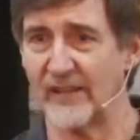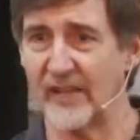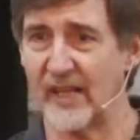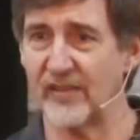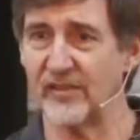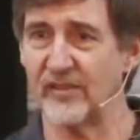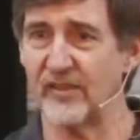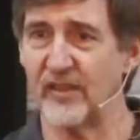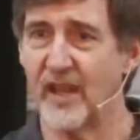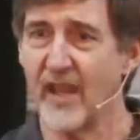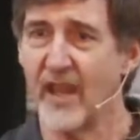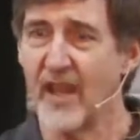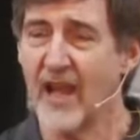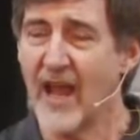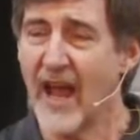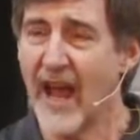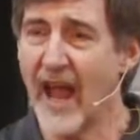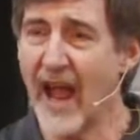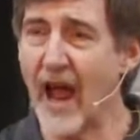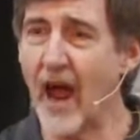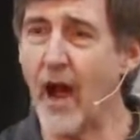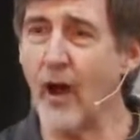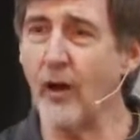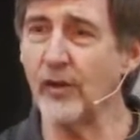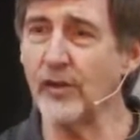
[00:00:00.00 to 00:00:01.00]
That's
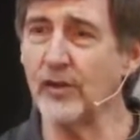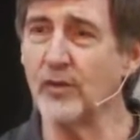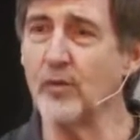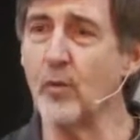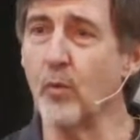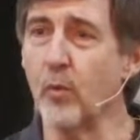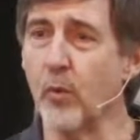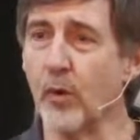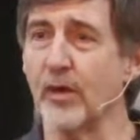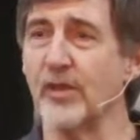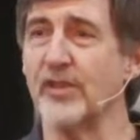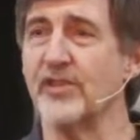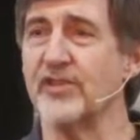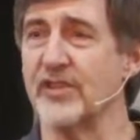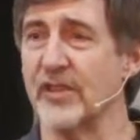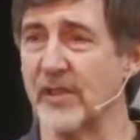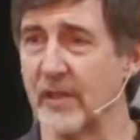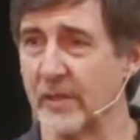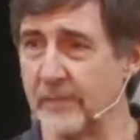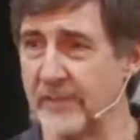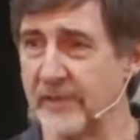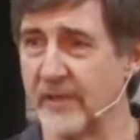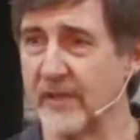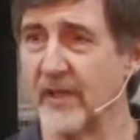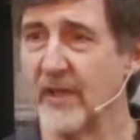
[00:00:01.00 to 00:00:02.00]
how you
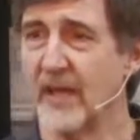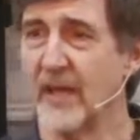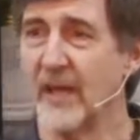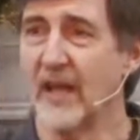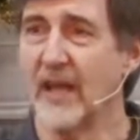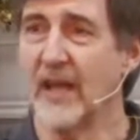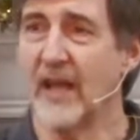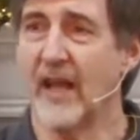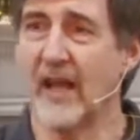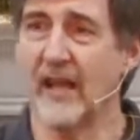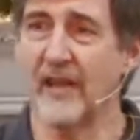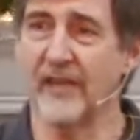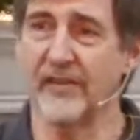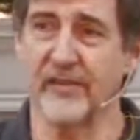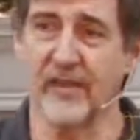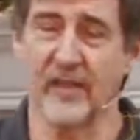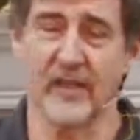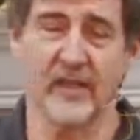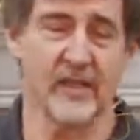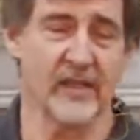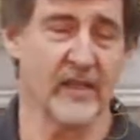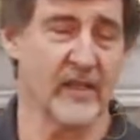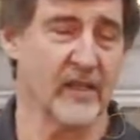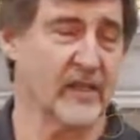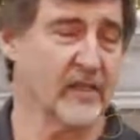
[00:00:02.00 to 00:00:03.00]
worshiped as
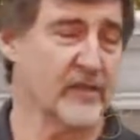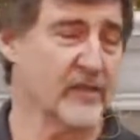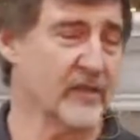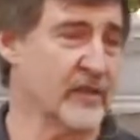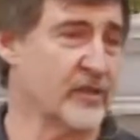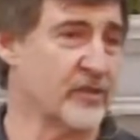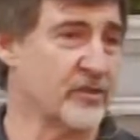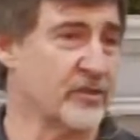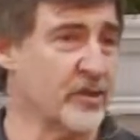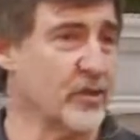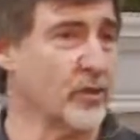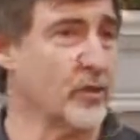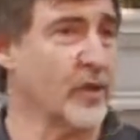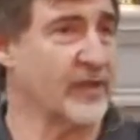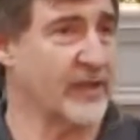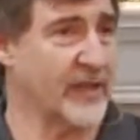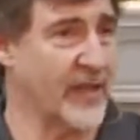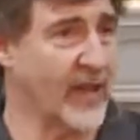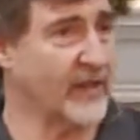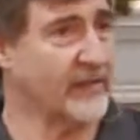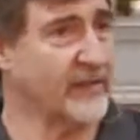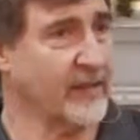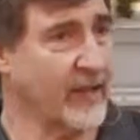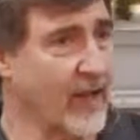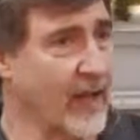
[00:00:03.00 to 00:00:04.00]
a Jew at
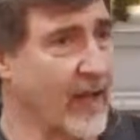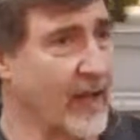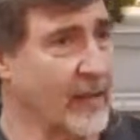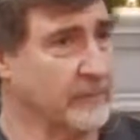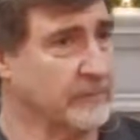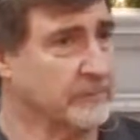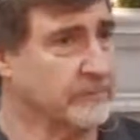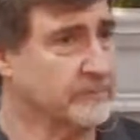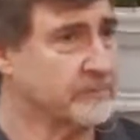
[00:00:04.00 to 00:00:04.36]
that time.